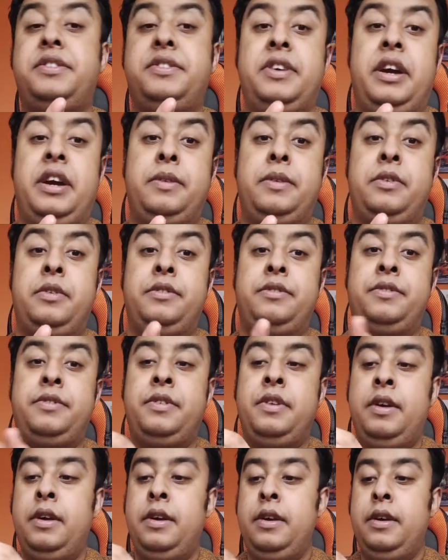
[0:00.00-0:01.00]
inside with,
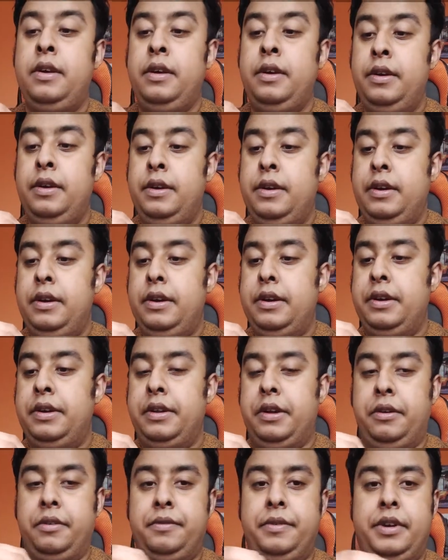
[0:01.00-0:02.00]
you
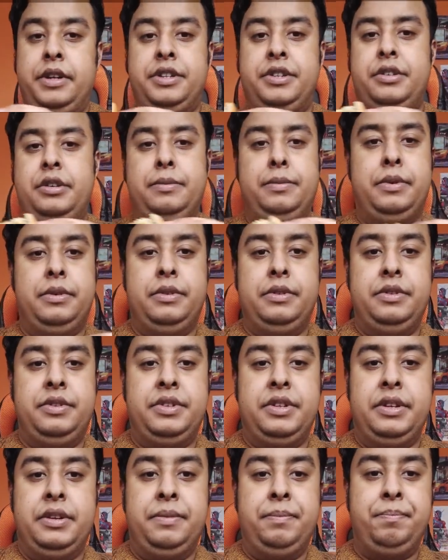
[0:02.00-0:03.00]
know,
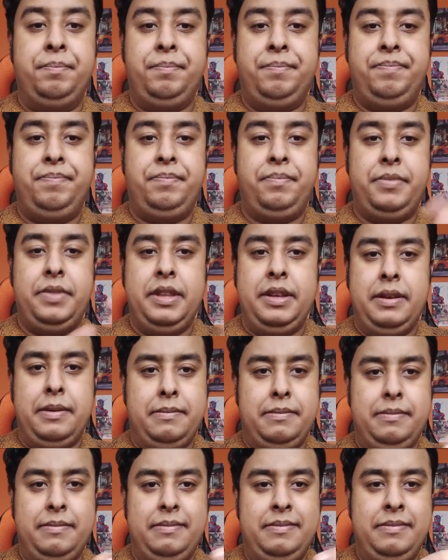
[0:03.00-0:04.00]
vegetables and,
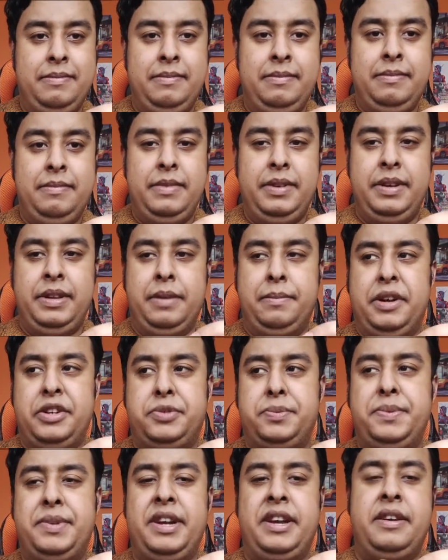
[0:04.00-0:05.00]
you know,
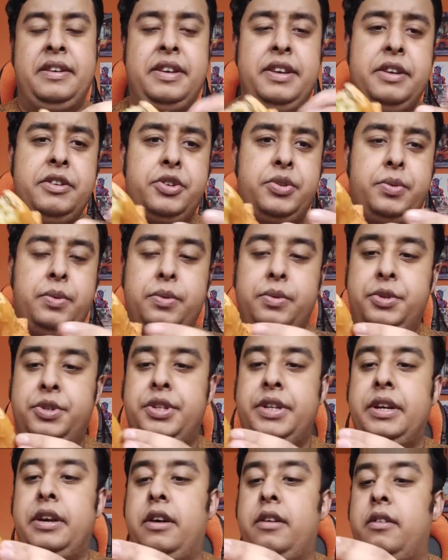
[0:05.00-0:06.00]
mashed potato, usual
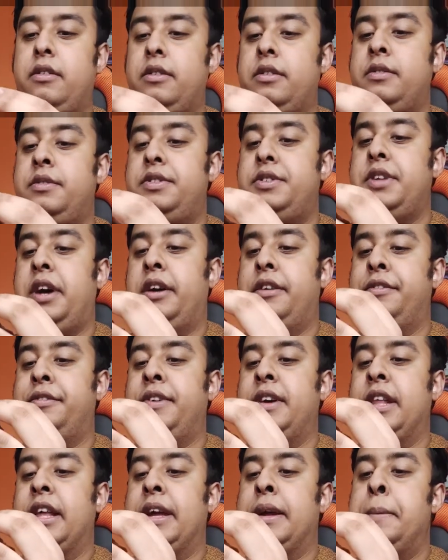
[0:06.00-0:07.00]
Shinhara style
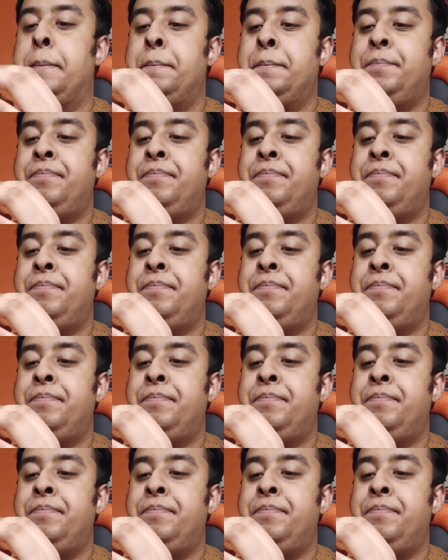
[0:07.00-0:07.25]
filling.